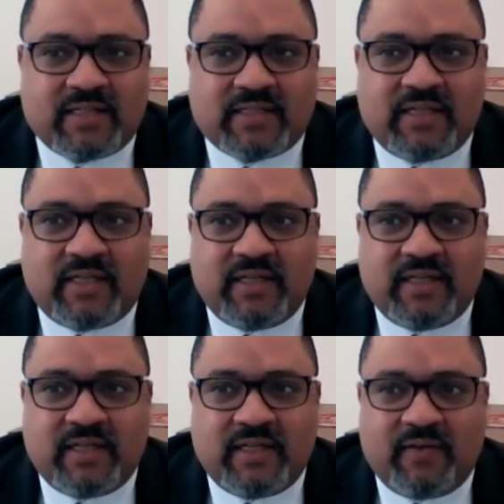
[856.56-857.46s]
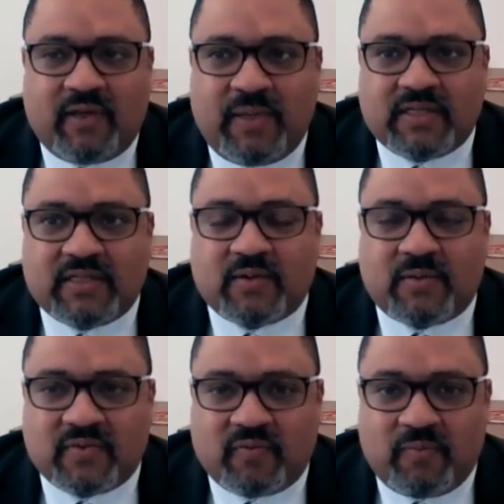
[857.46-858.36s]
is a significant piece in
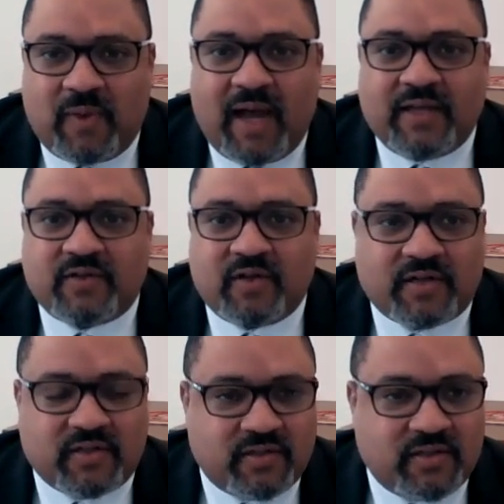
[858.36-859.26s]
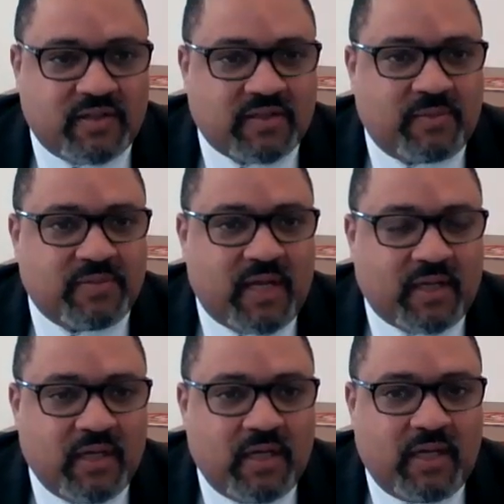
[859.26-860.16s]
terms of my introduction to this
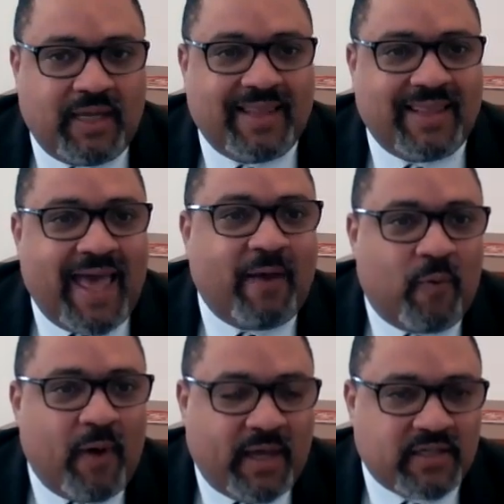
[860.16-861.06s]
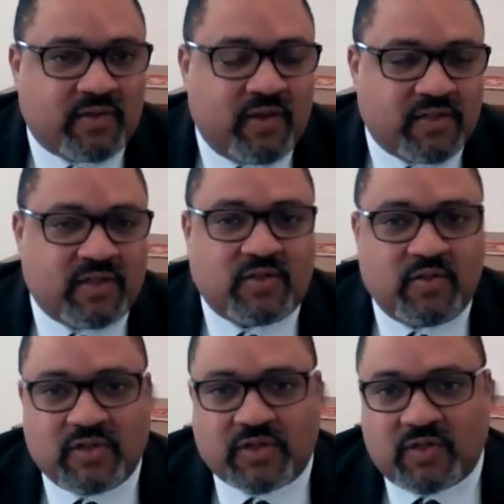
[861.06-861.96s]
subject in that way, just
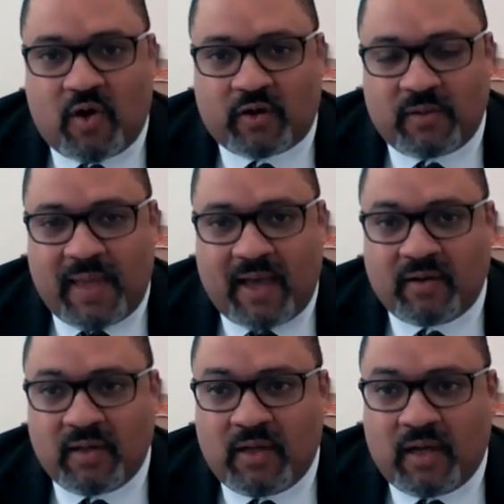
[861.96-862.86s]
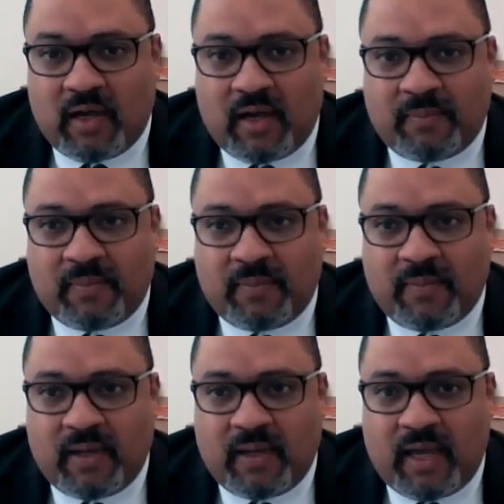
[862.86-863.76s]
as you just talked about.
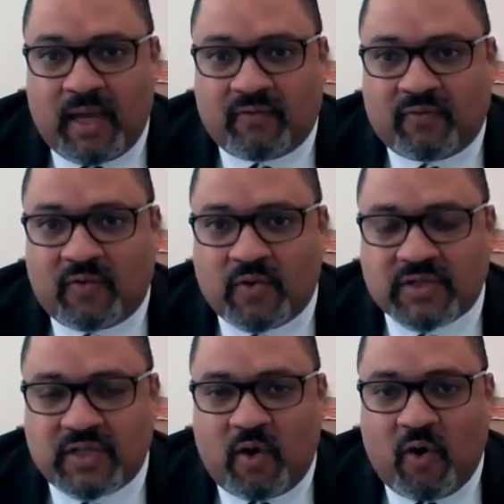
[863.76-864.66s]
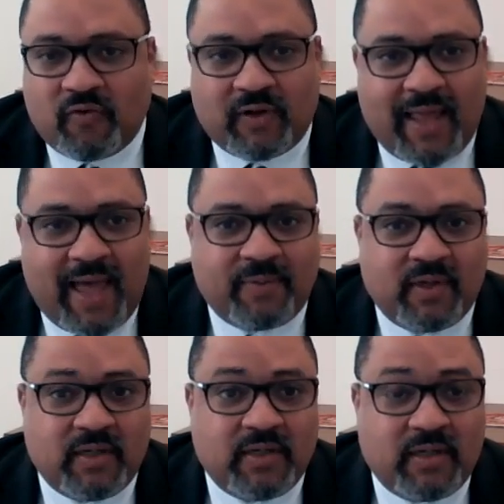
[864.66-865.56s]
And of course, the
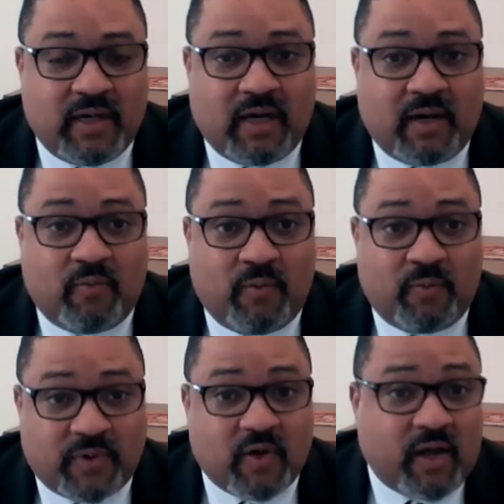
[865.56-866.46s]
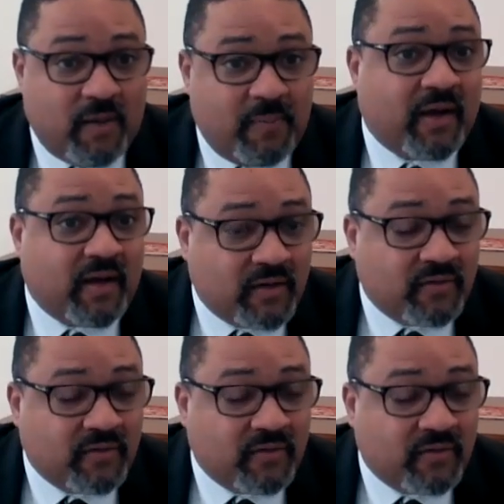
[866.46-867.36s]
overlap when we're talking about
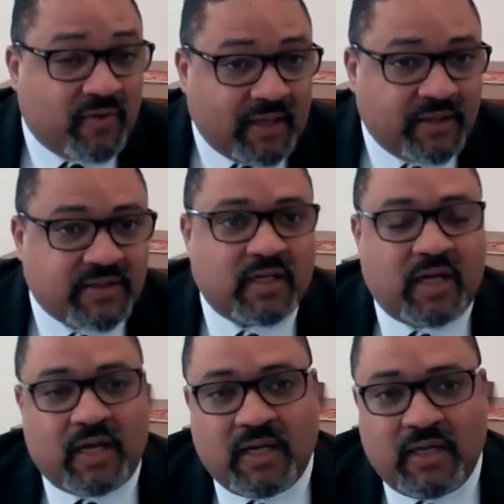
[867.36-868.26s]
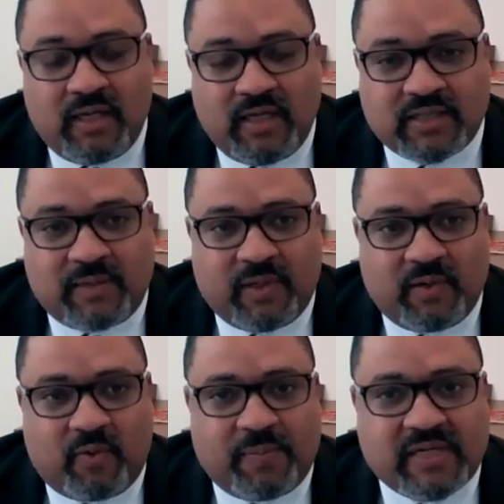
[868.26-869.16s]
gun violence is
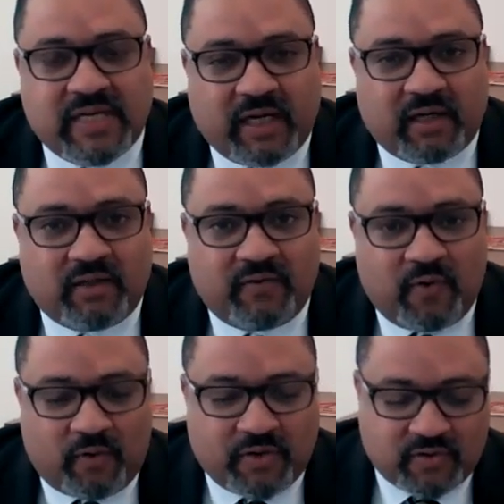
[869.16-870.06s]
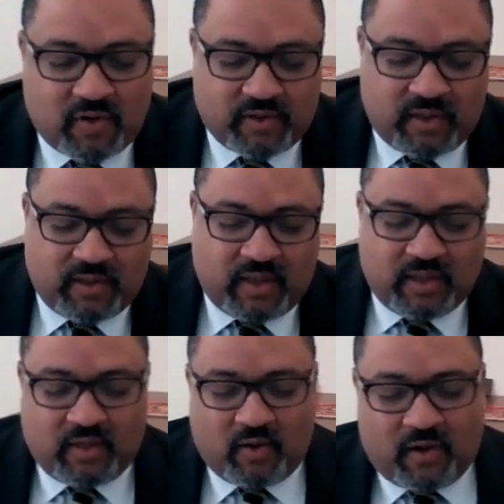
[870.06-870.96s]
something that we're particularly focused on
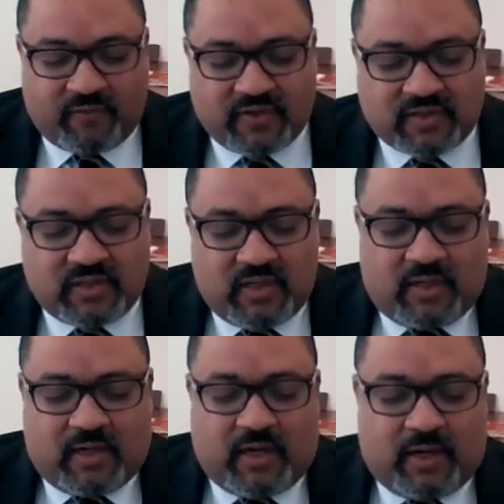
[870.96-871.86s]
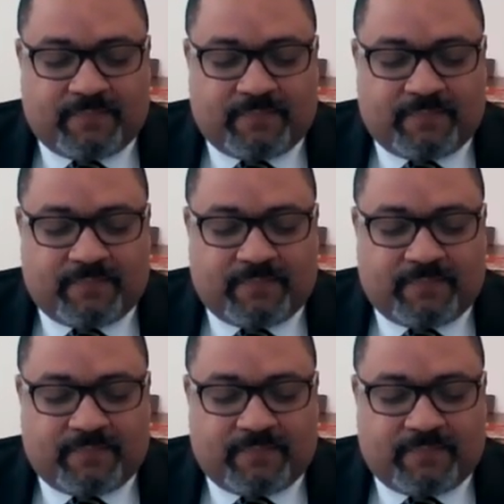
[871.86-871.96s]
in the office.